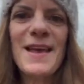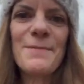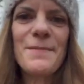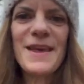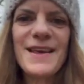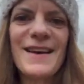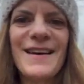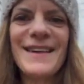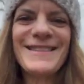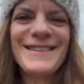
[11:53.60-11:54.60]
Be
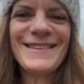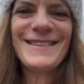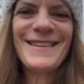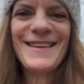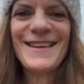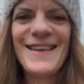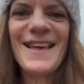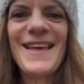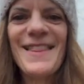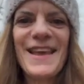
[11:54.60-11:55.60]
kind.
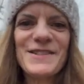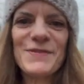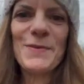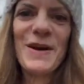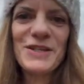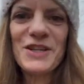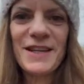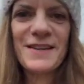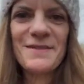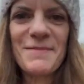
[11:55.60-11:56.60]
Thanks for
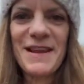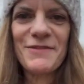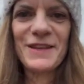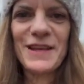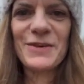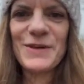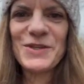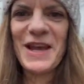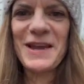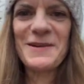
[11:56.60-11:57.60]
watching Mindfully
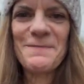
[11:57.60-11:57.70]
Crocheted.